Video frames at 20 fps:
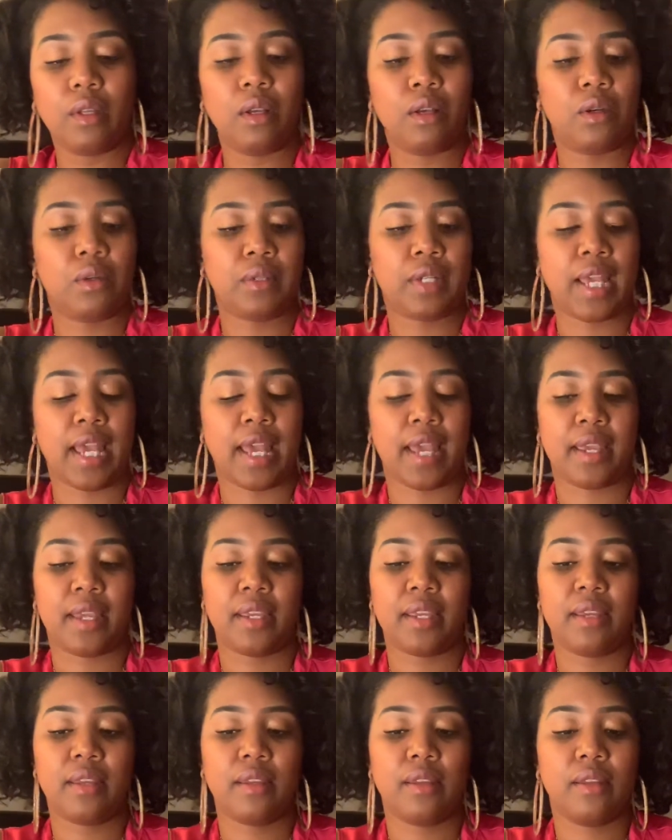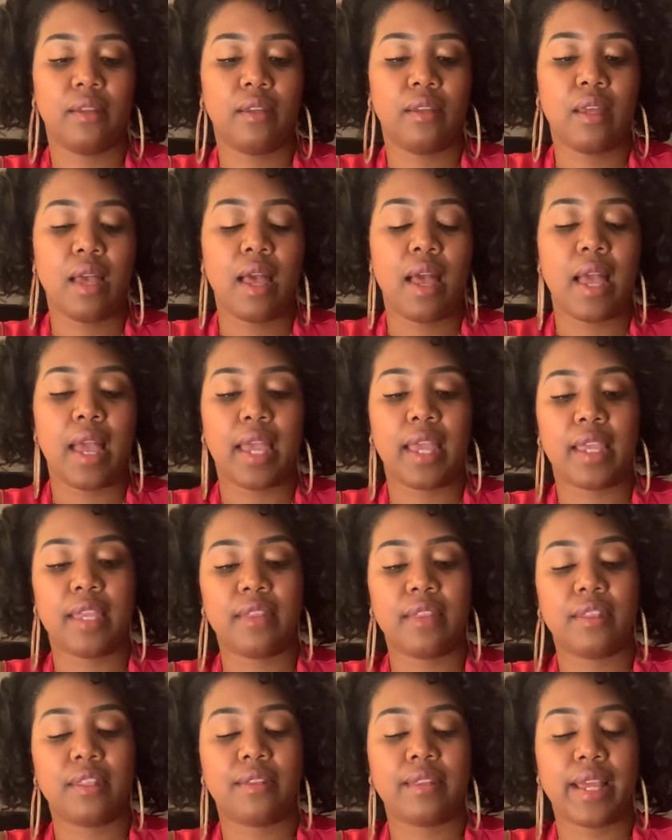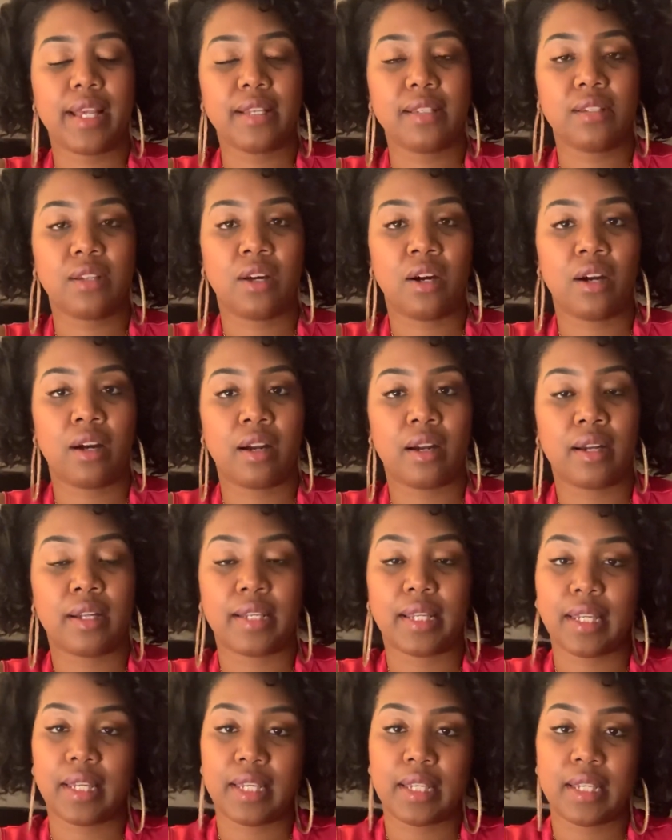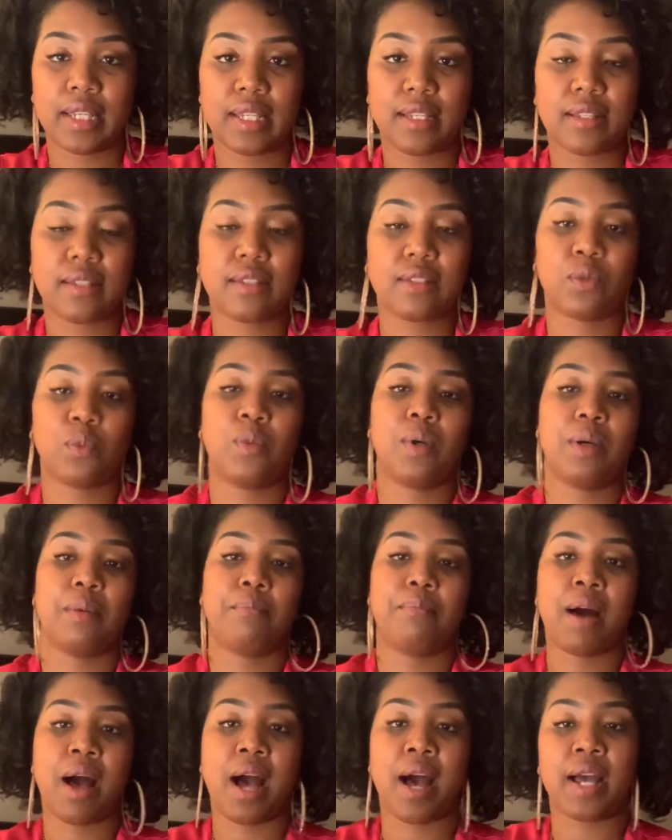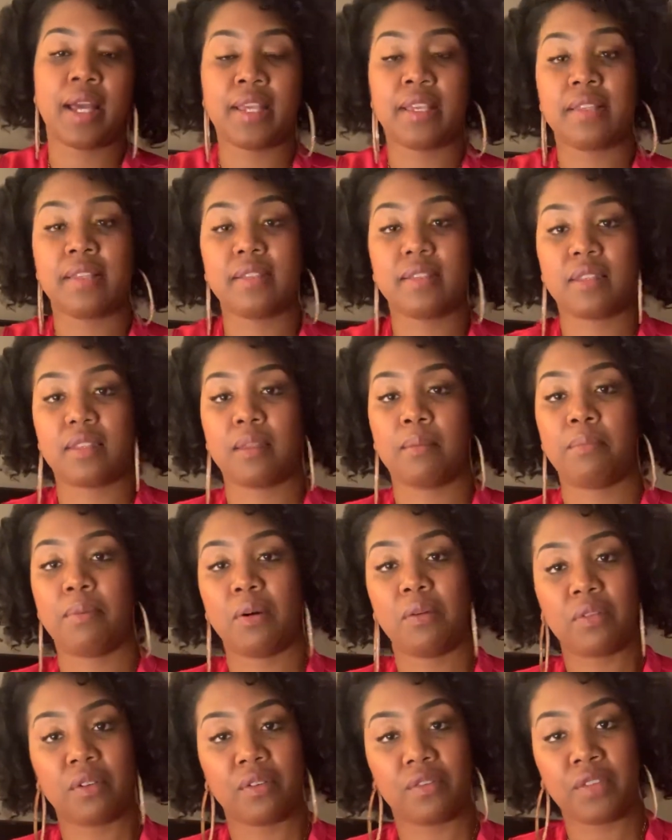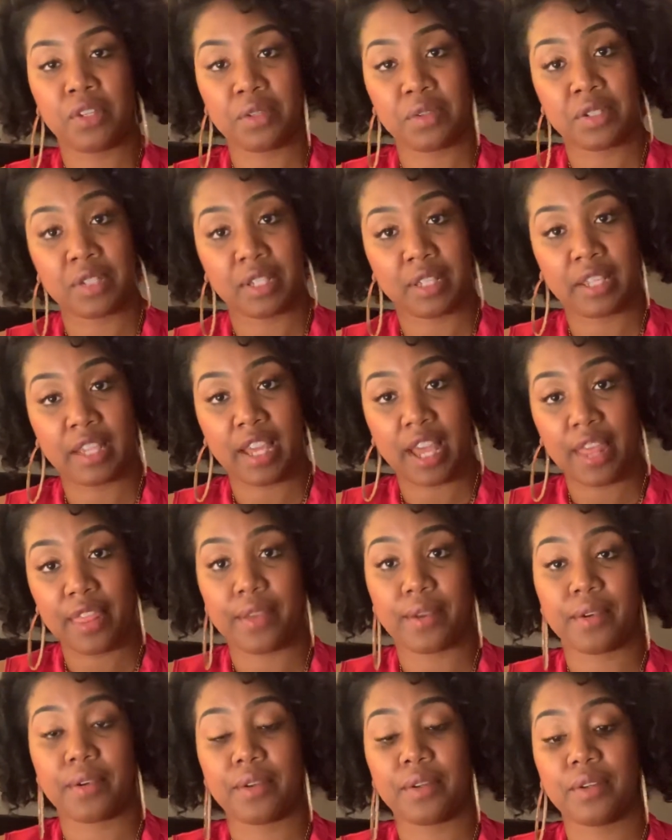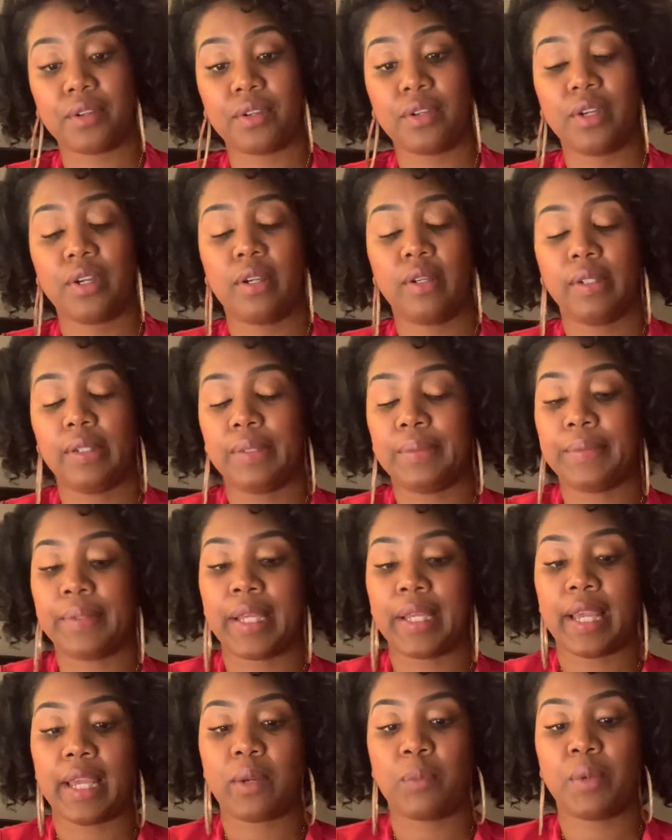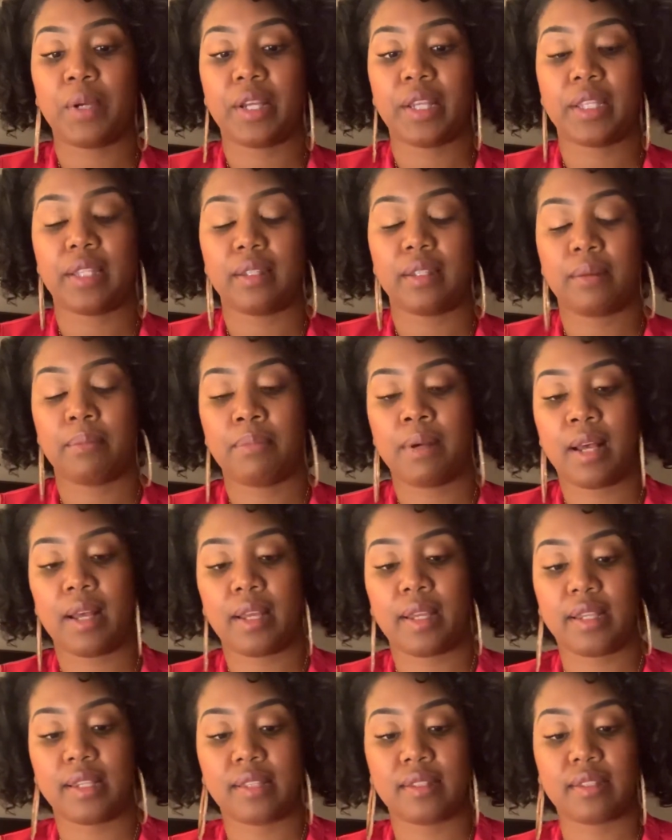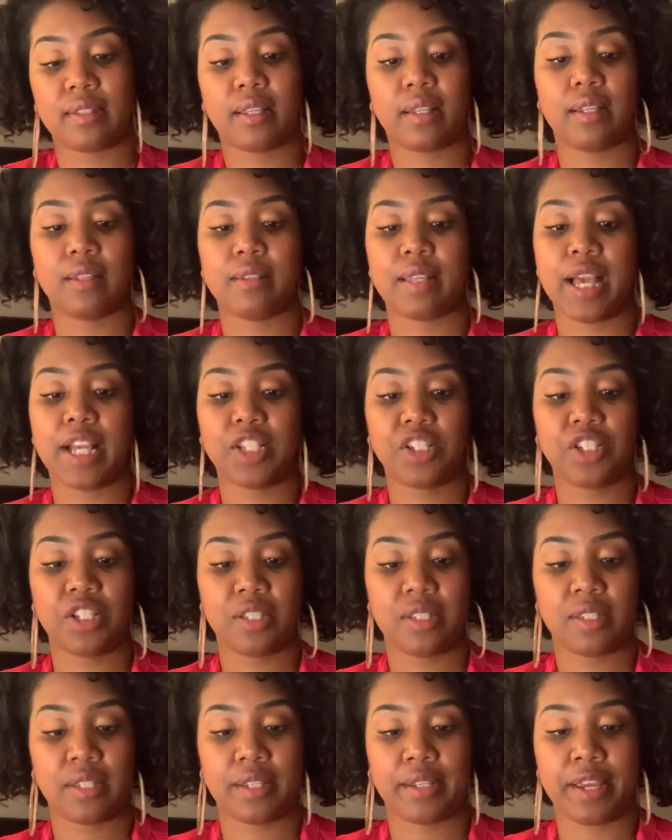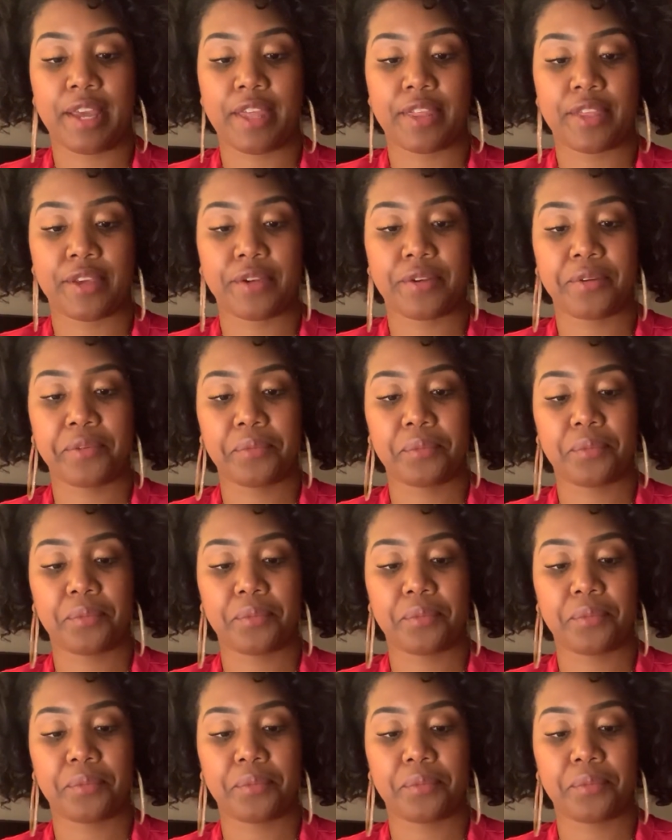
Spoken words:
Okay. And the next card is what binds the both of you together. Okay, what binds the connection together?